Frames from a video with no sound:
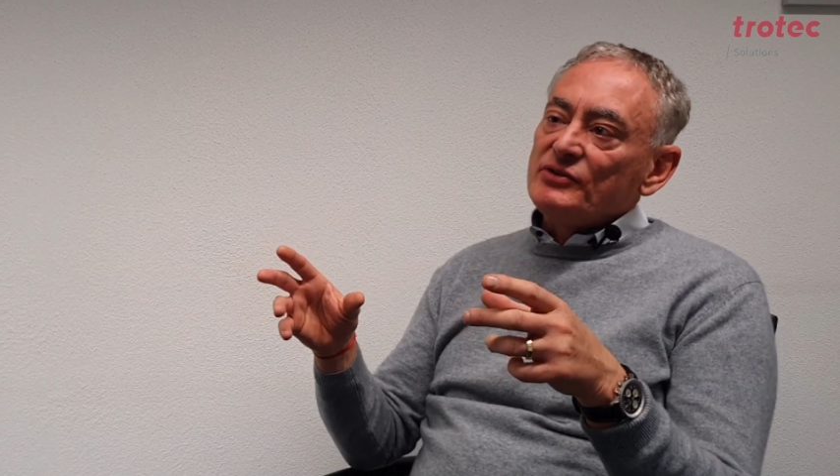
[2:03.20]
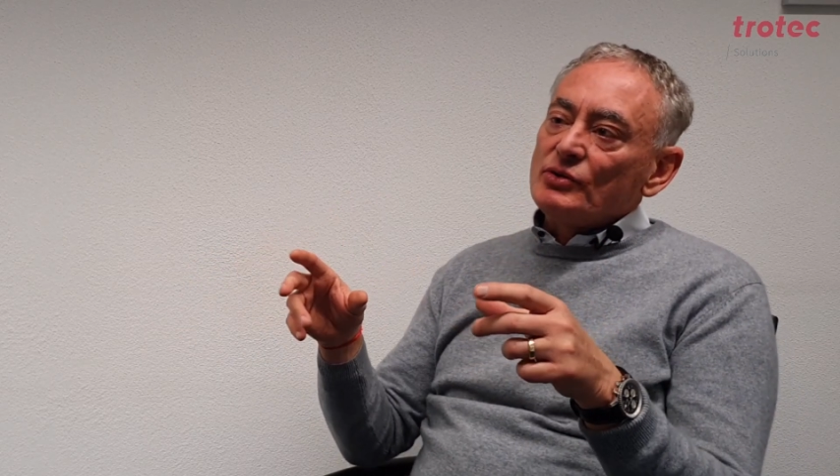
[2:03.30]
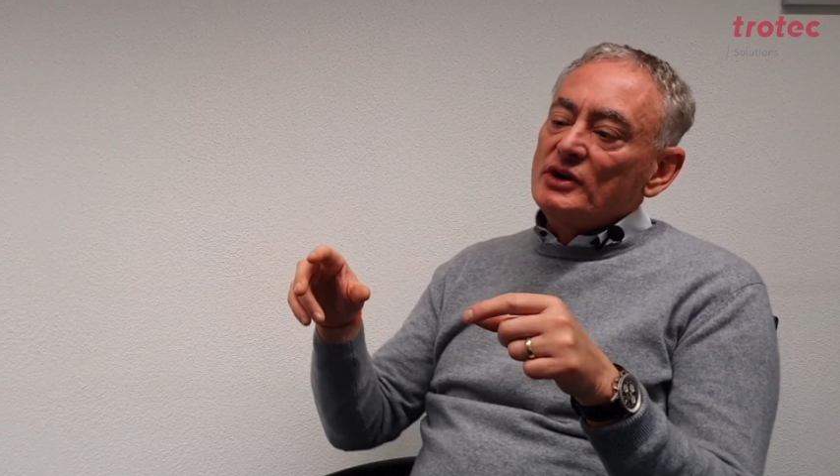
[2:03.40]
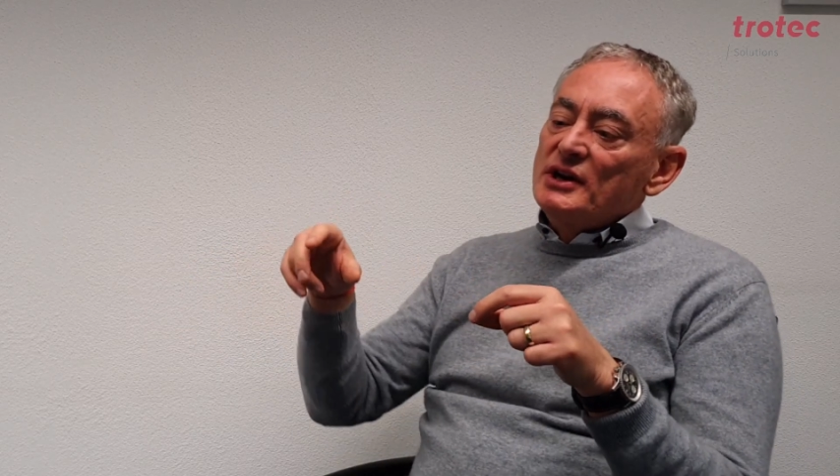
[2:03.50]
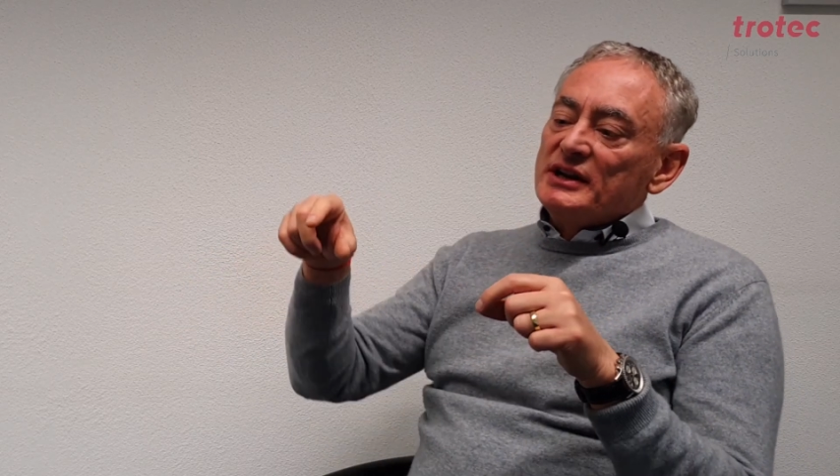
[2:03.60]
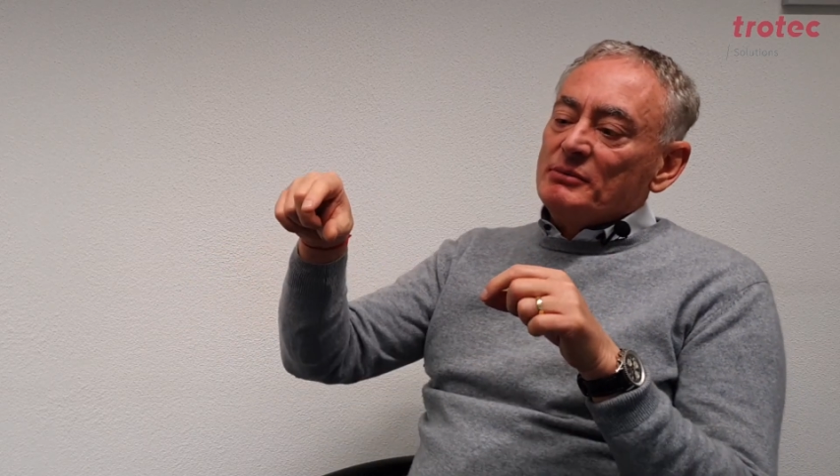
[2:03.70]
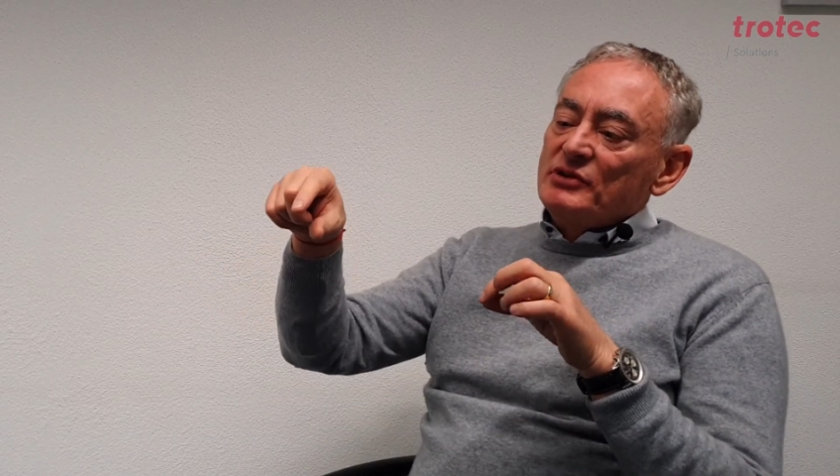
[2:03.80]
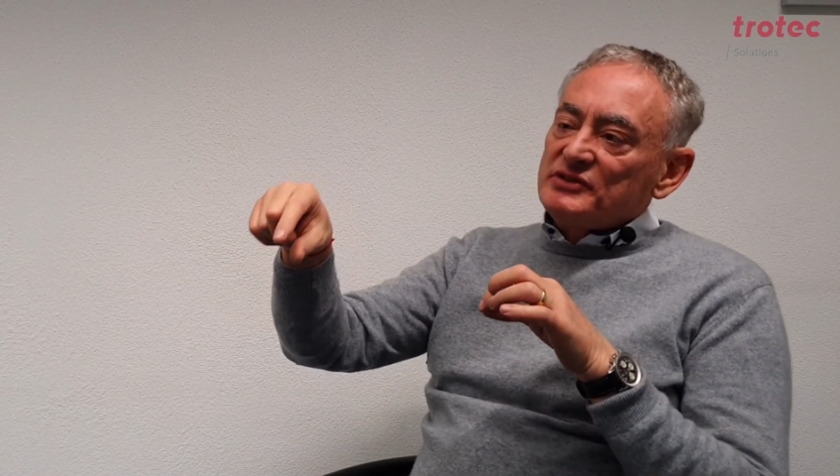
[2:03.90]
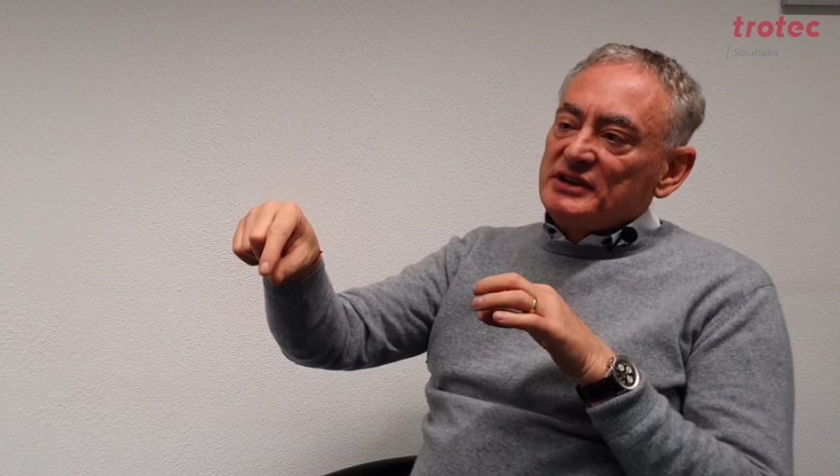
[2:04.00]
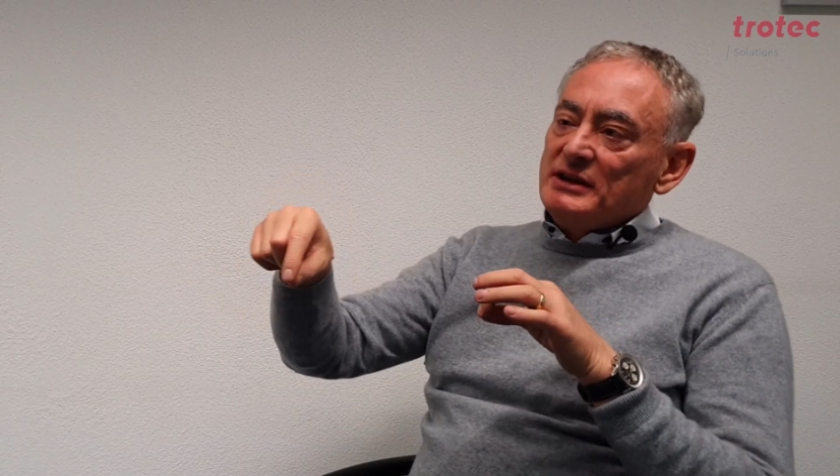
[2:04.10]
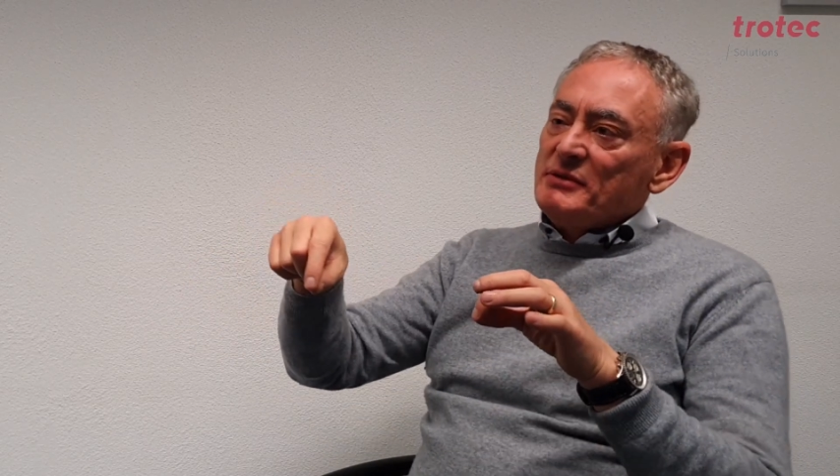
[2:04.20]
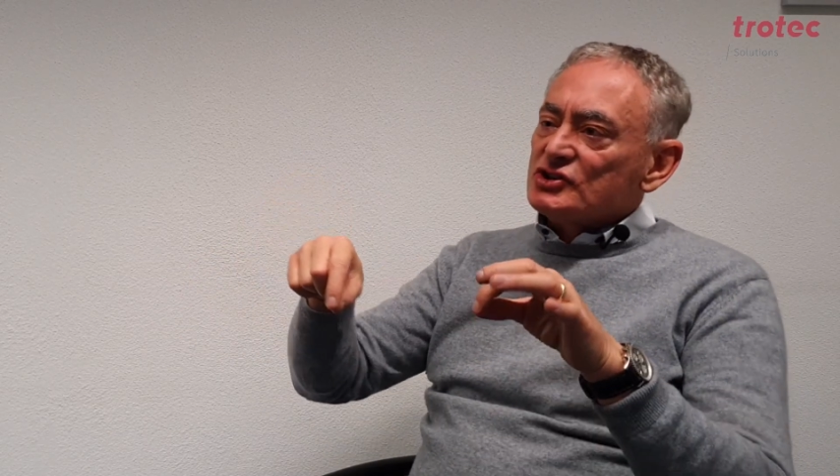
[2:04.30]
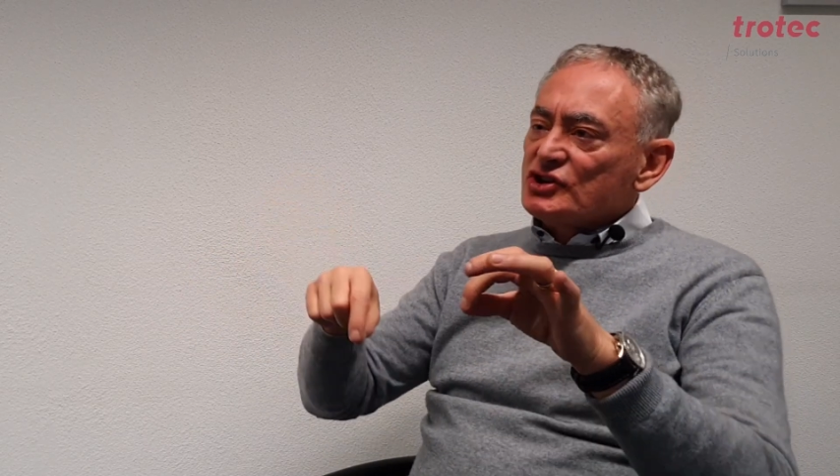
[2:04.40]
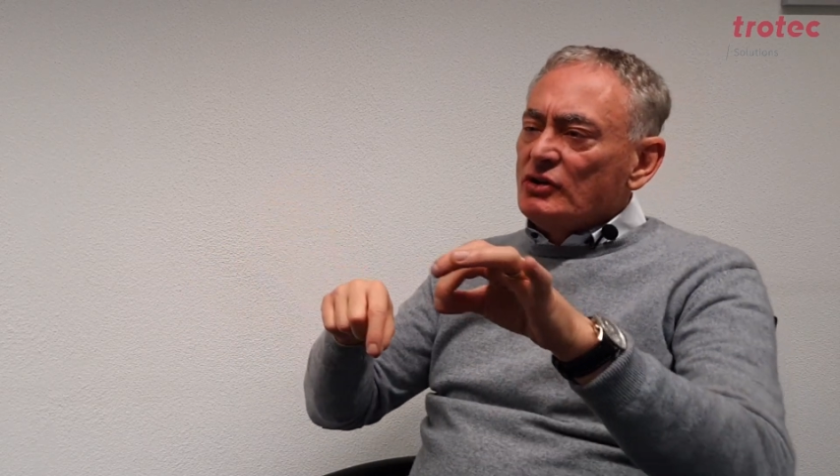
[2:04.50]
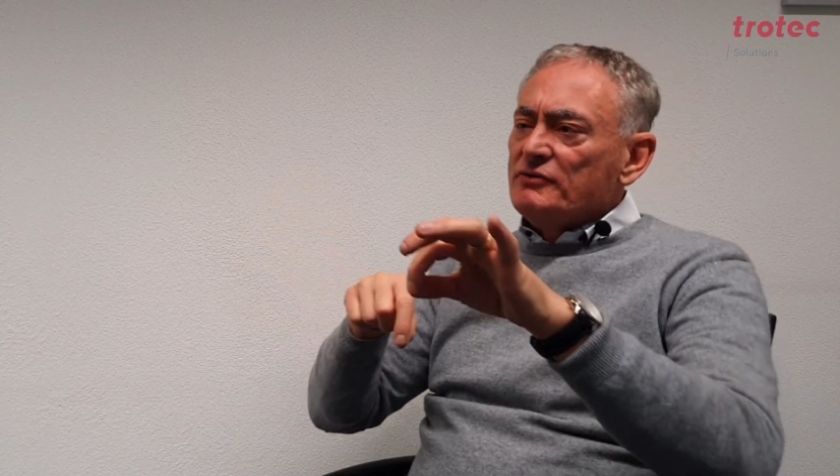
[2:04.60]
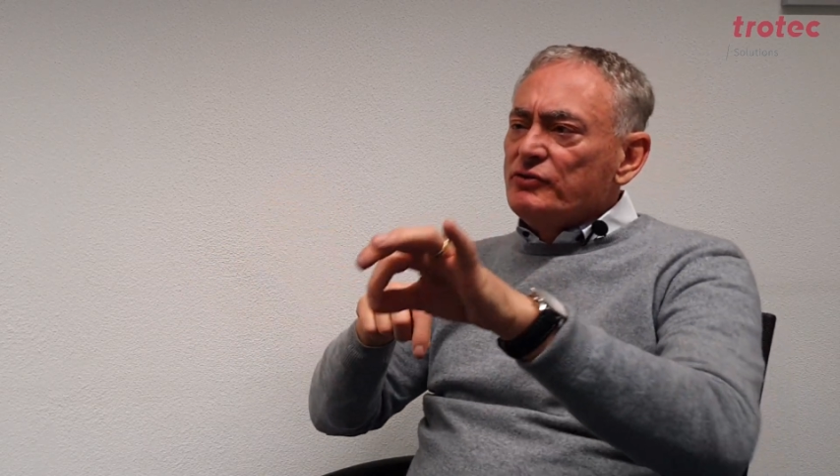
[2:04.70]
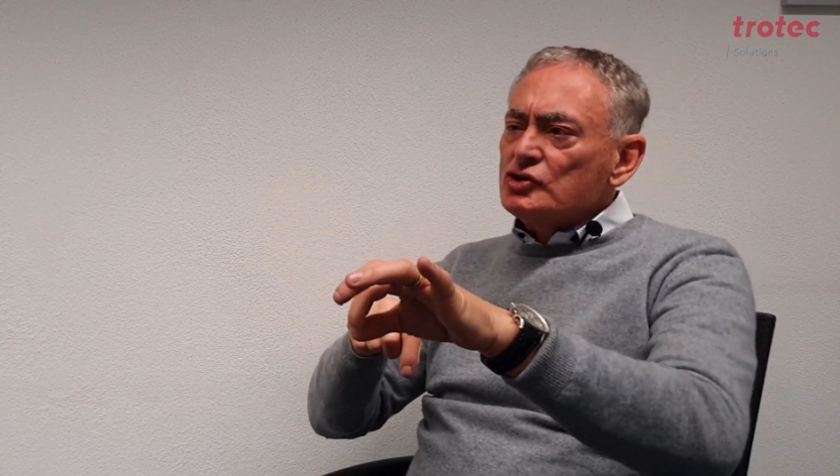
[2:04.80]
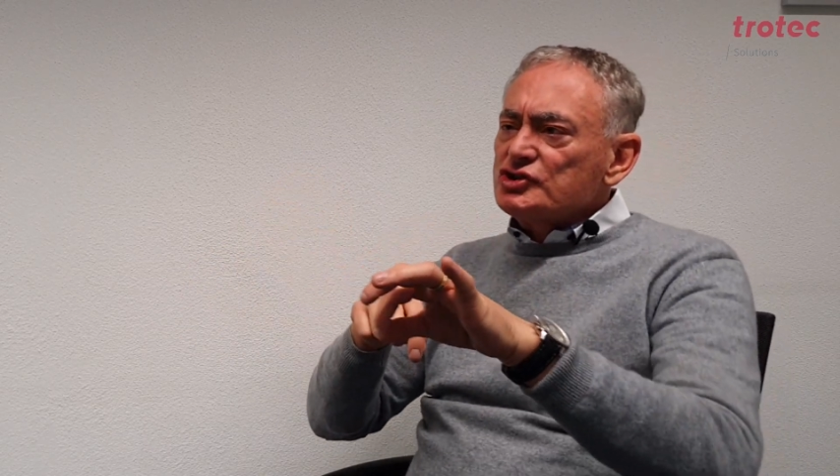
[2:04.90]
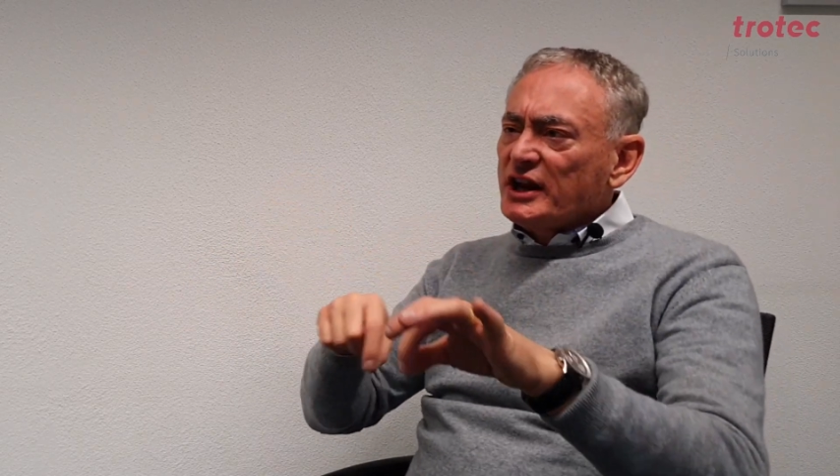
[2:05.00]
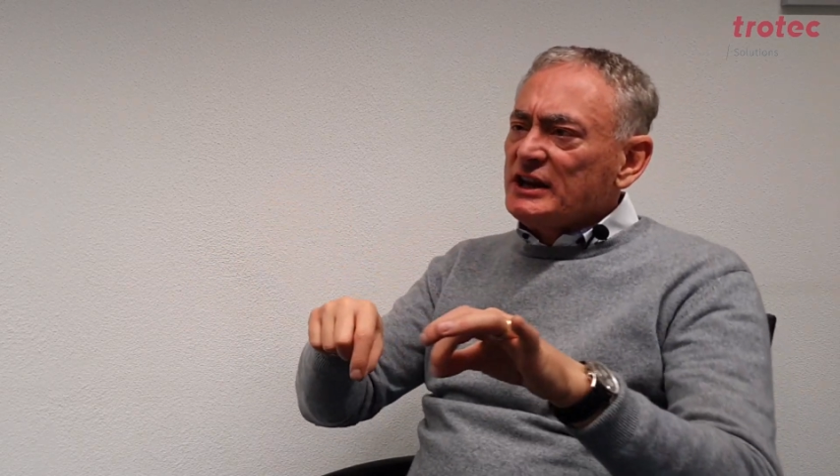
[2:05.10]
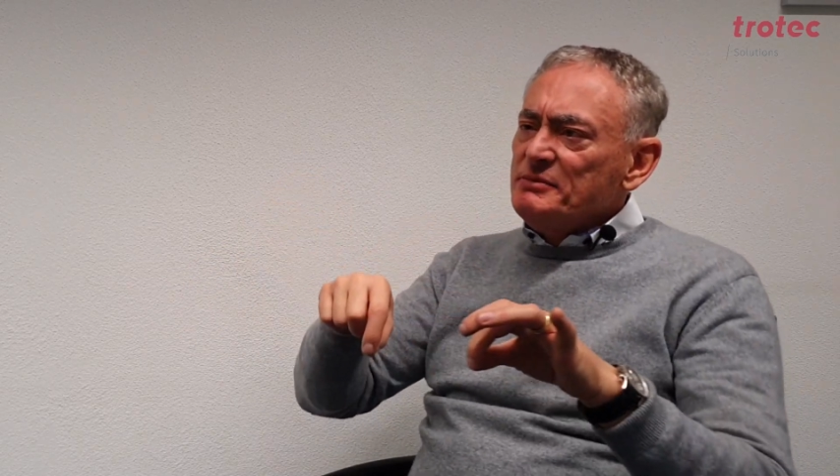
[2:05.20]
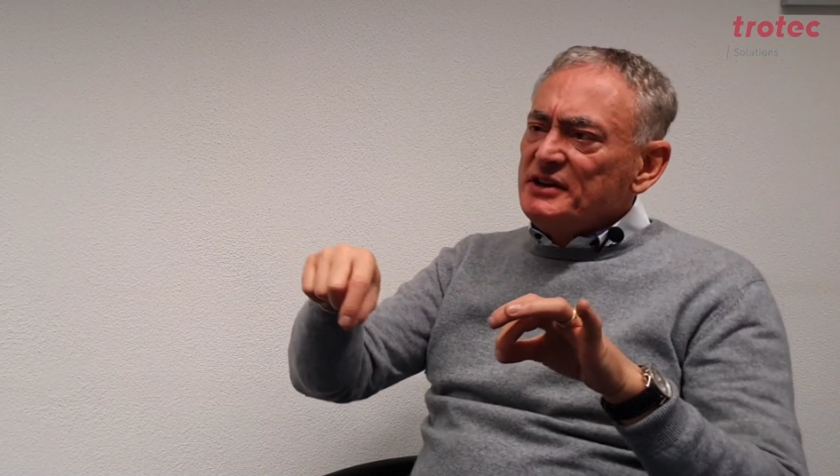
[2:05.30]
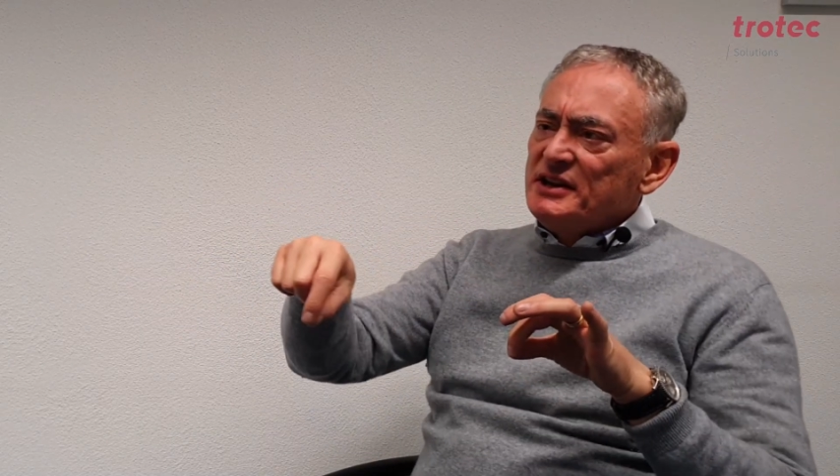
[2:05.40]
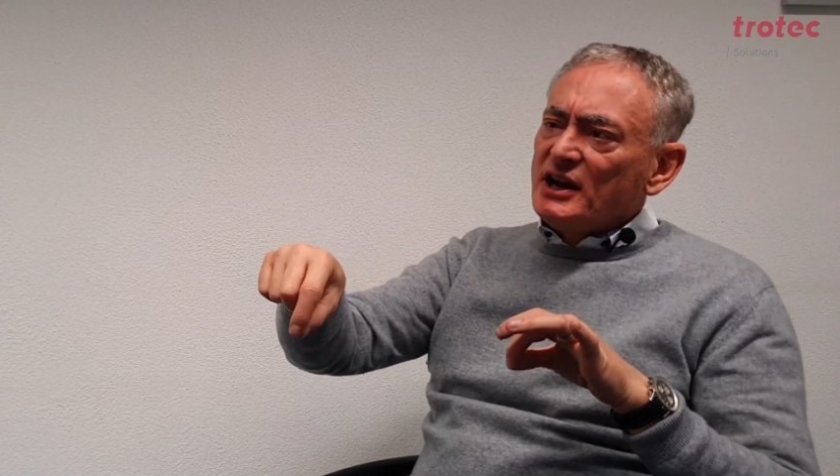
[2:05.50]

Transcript: I always had to look where do I get stuck in the body?